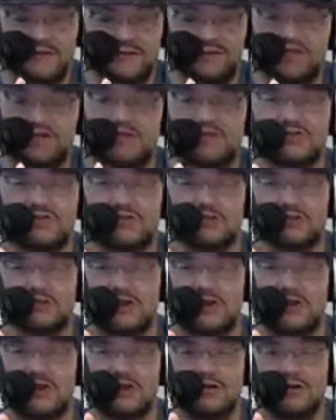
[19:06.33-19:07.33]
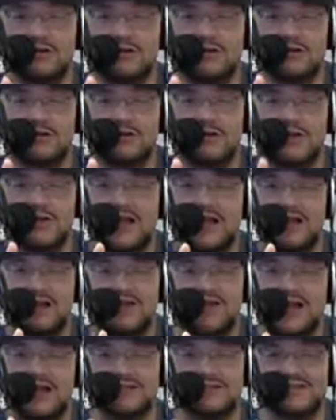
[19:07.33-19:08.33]
just a guitar, and
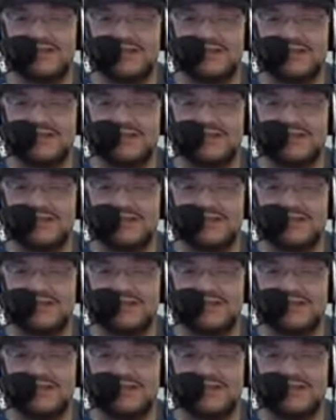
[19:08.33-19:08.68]
that's it.